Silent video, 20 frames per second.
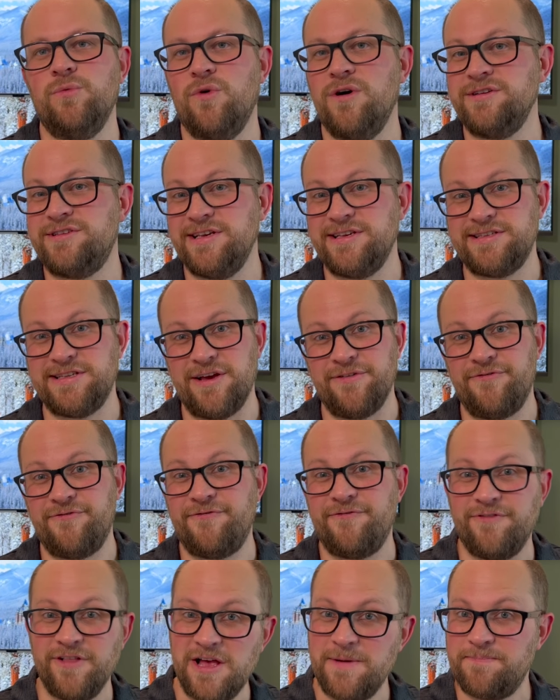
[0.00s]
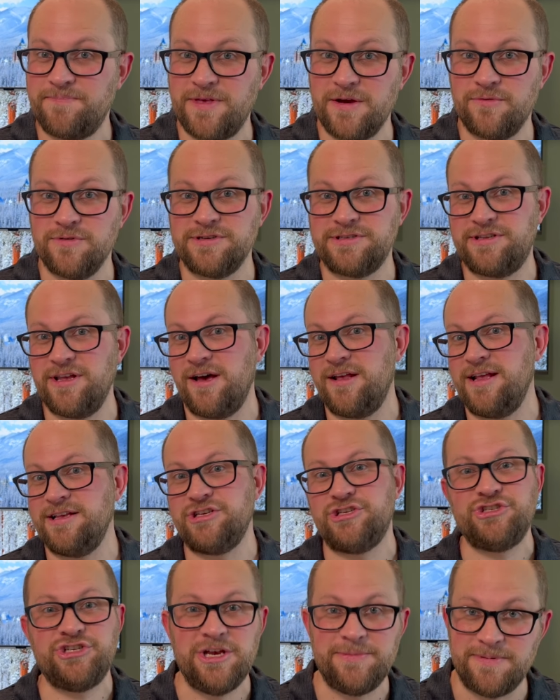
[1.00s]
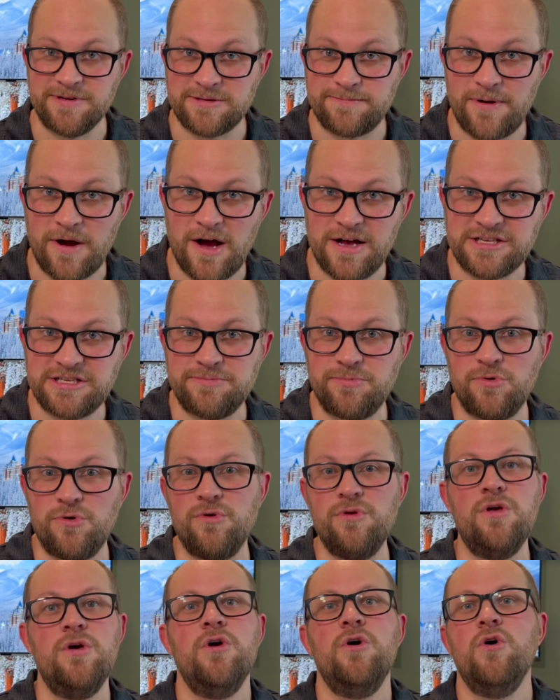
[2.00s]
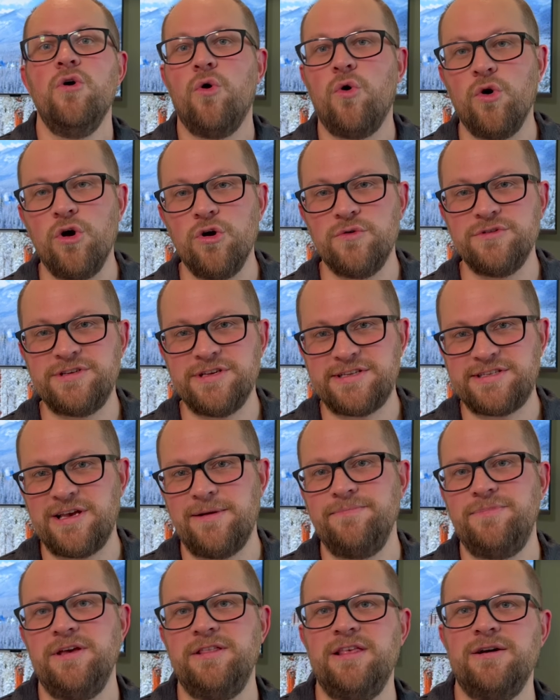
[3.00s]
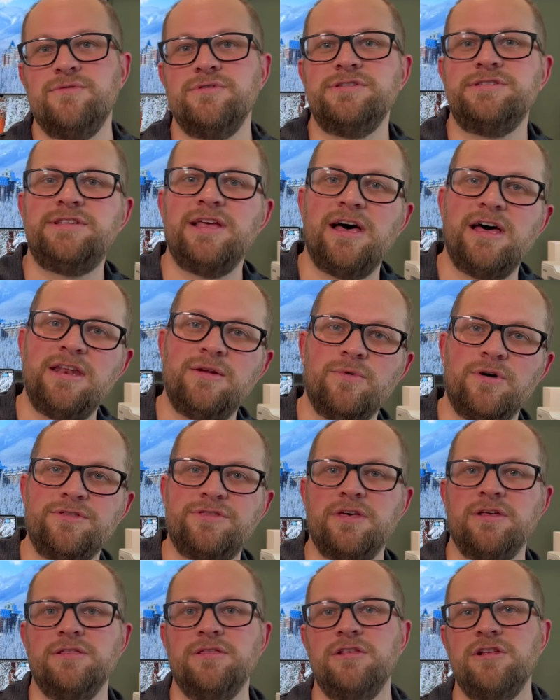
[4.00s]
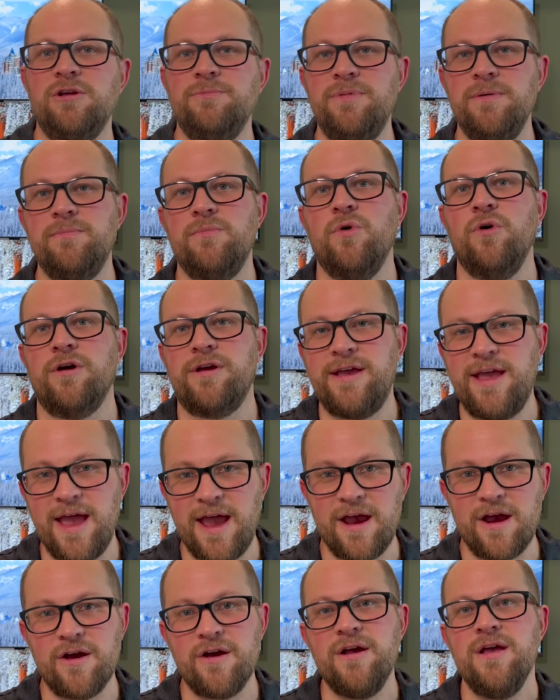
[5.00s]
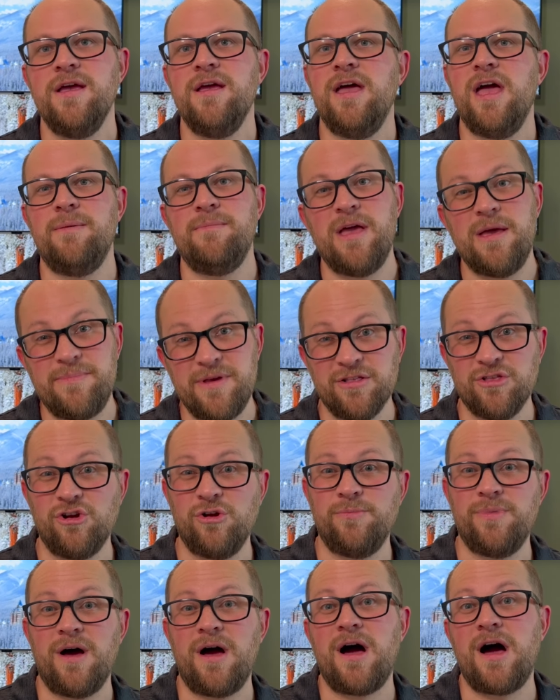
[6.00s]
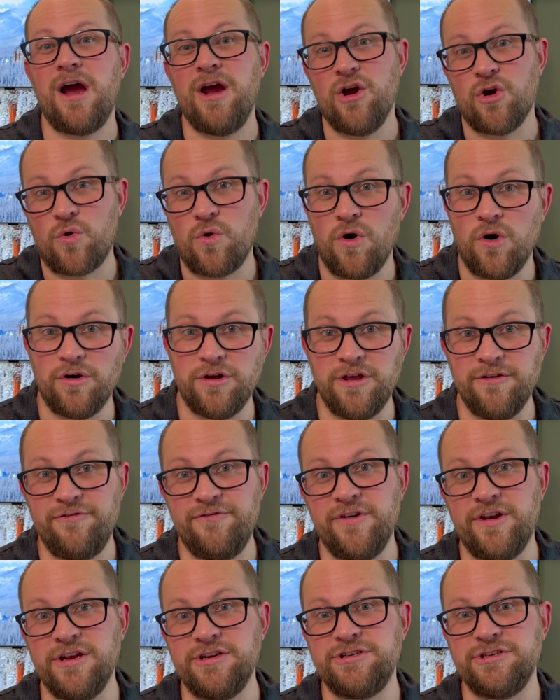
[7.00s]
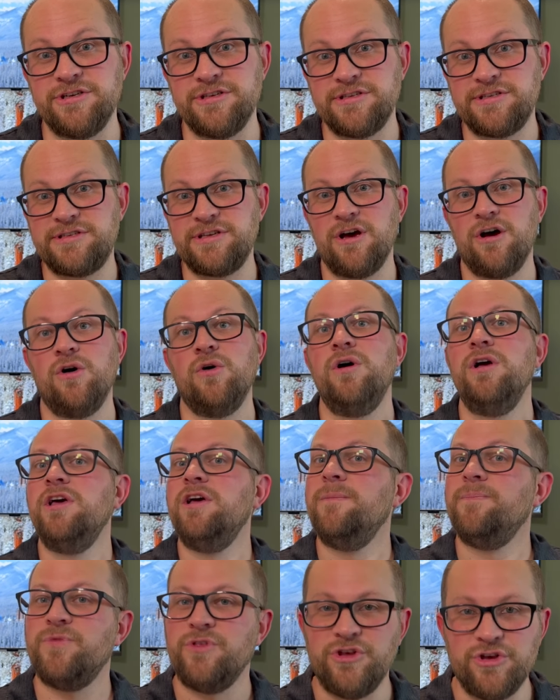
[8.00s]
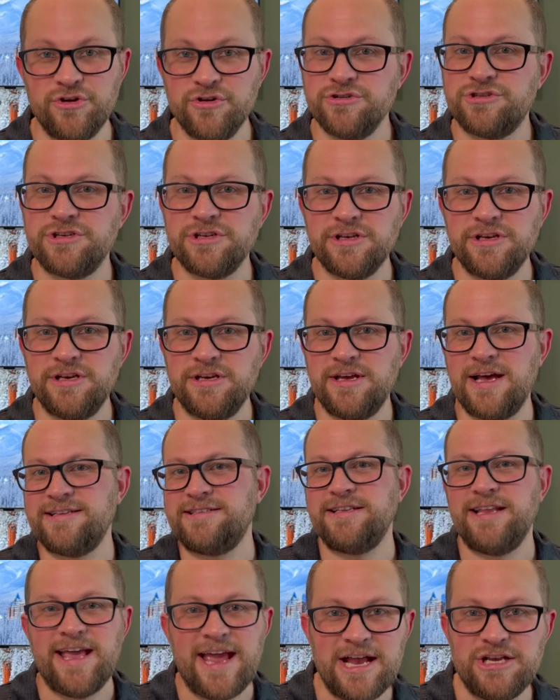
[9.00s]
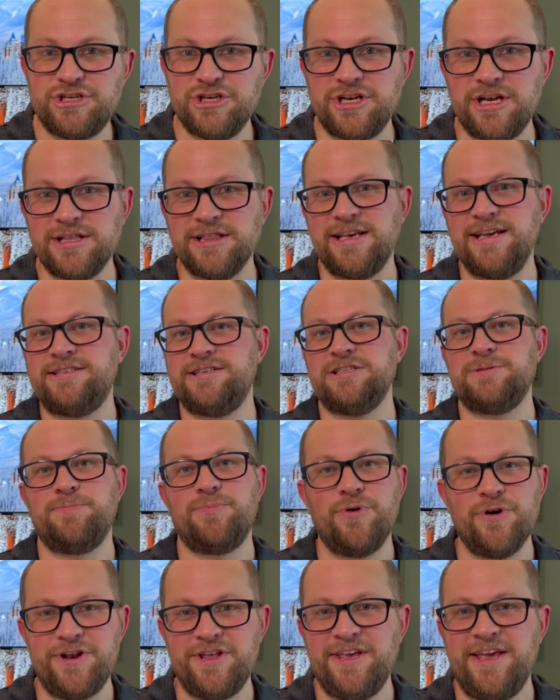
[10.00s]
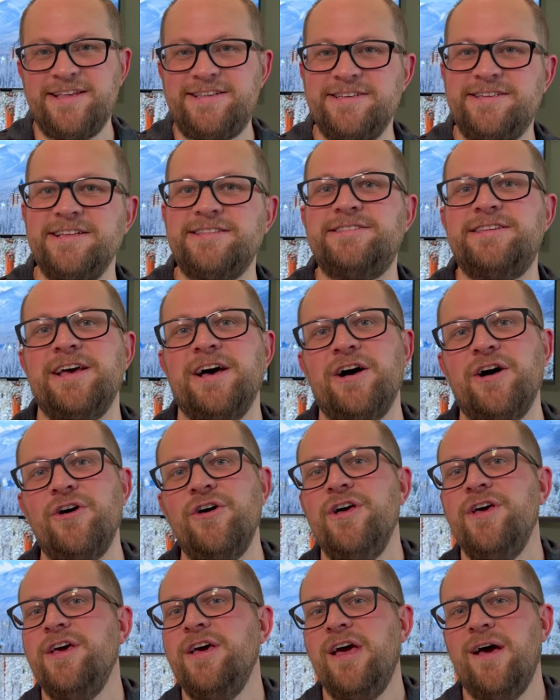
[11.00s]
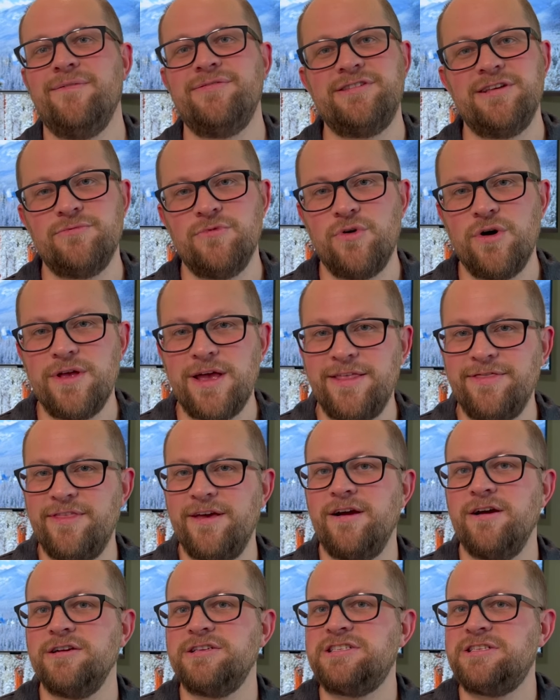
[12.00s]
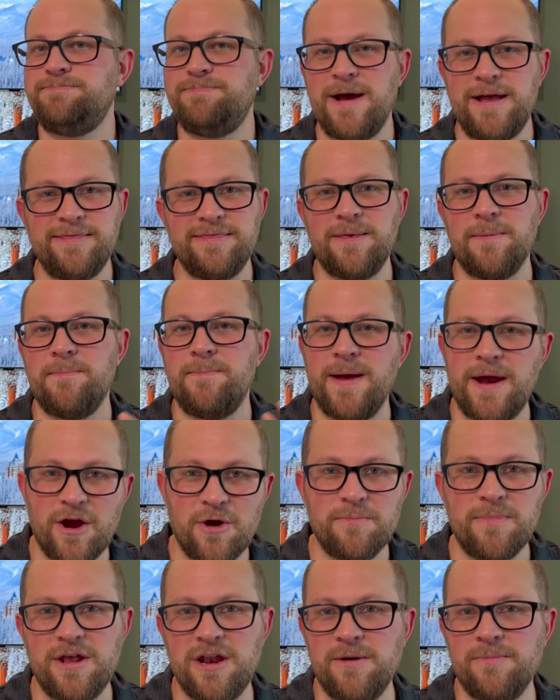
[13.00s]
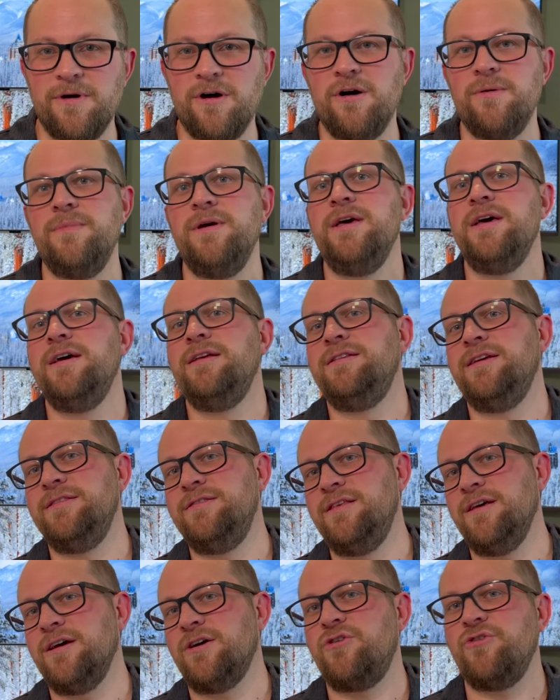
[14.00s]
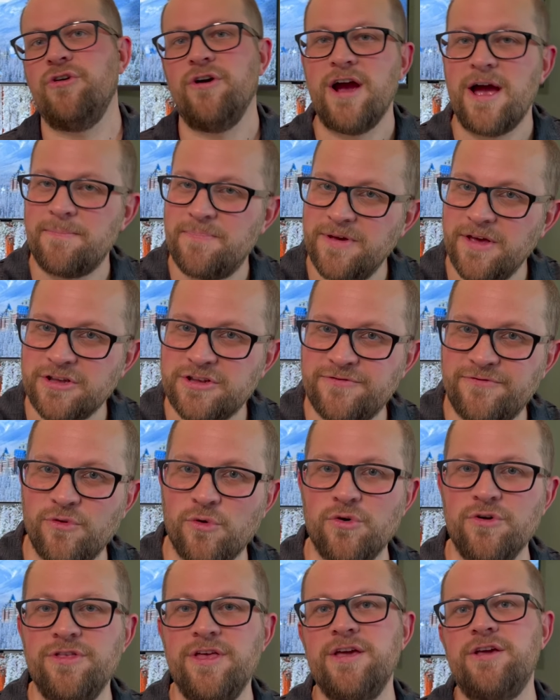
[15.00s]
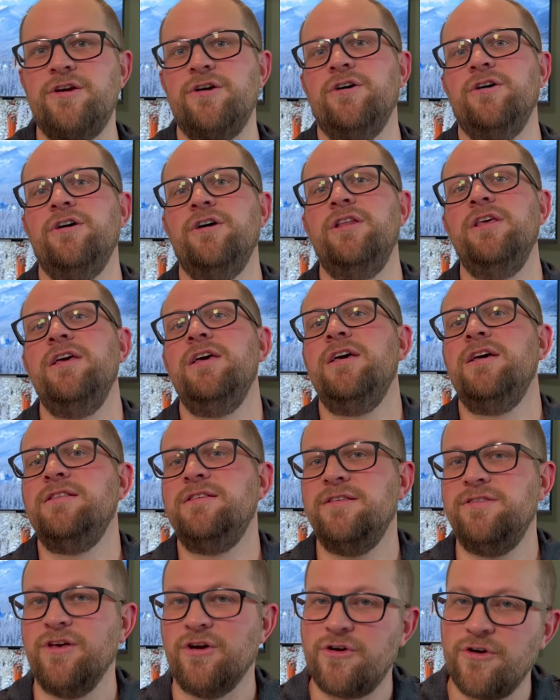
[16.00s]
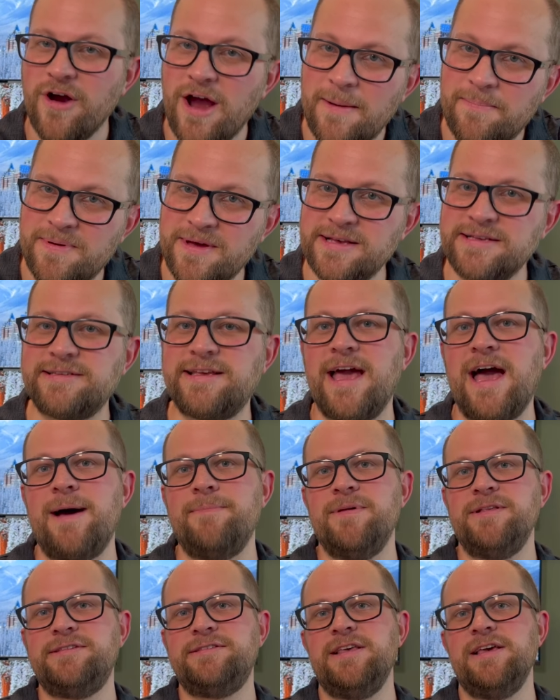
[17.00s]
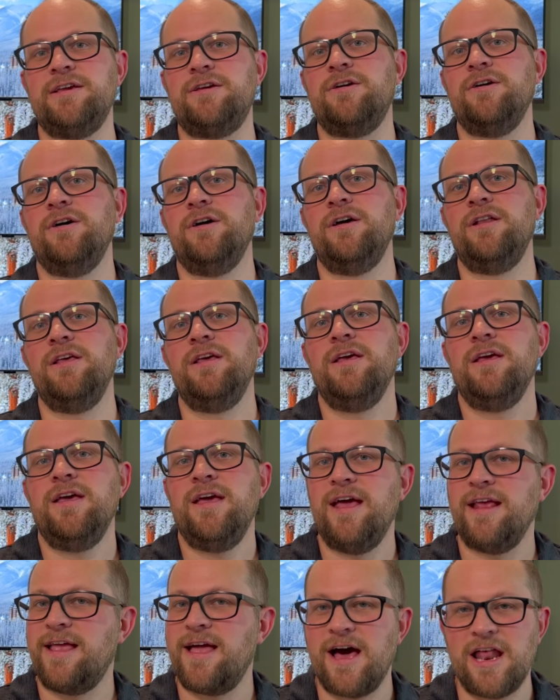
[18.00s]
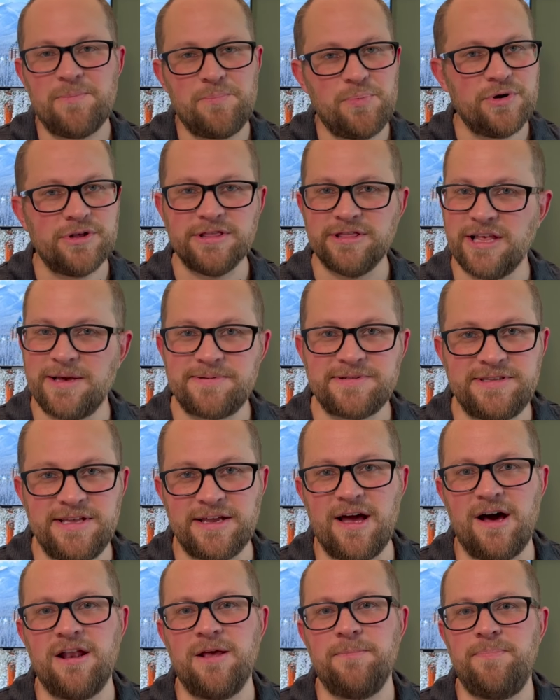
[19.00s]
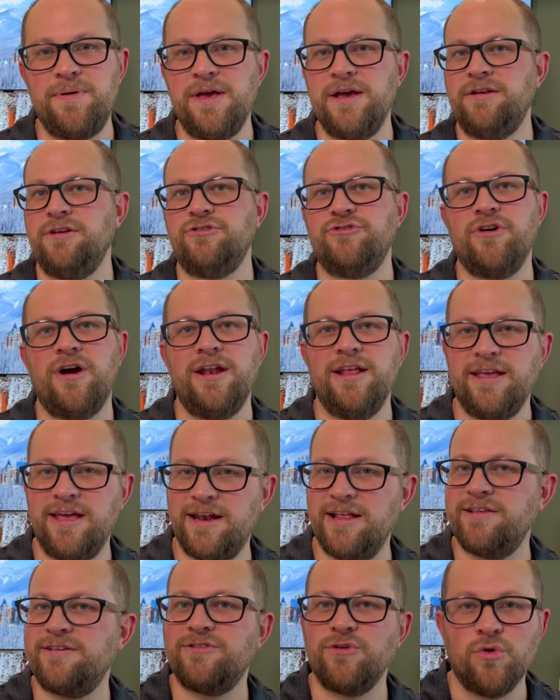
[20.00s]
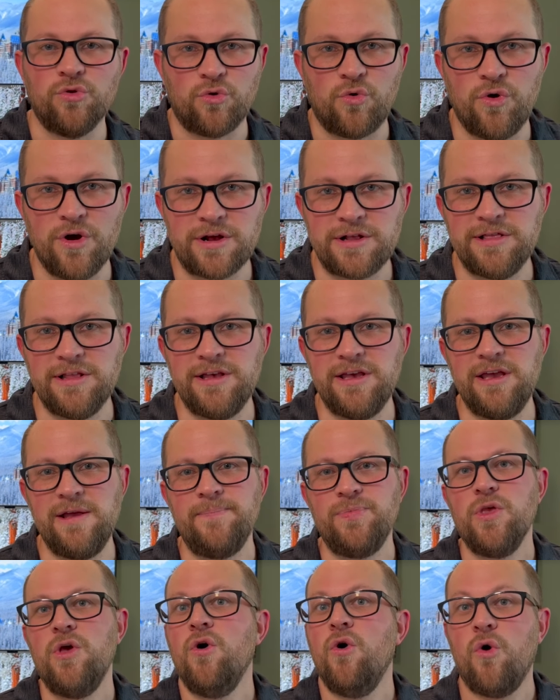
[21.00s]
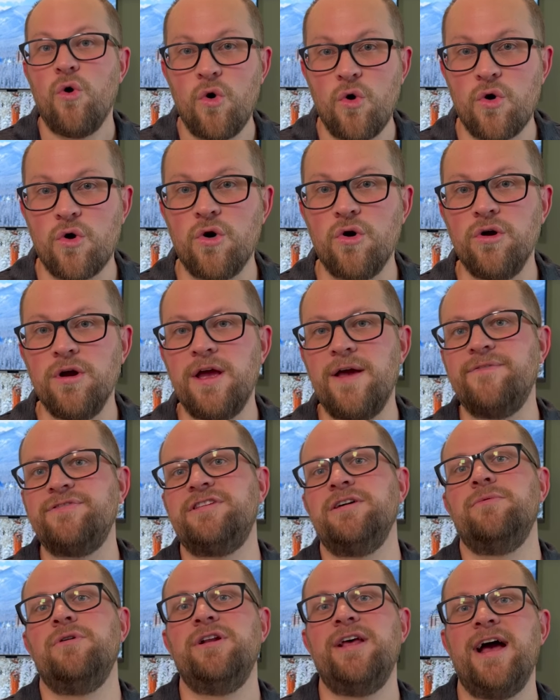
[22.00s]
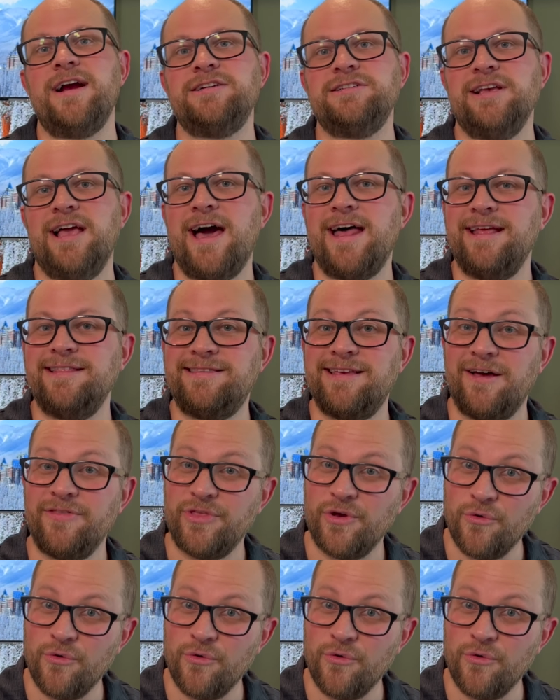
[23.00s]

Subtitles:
was this a flip that was done as cheap as possible, or was it something that was done with a little bit more care and maybe a little bit higher quality finishes? So usually as an agent, at least, it's pretty easy to tell if someone in there spent the bare minimum, did the crappiest floor they could, did the crappiest cabinets they could, and kind of put lipstick on a pig to try to get it sold quickly, or if someone actually had it done the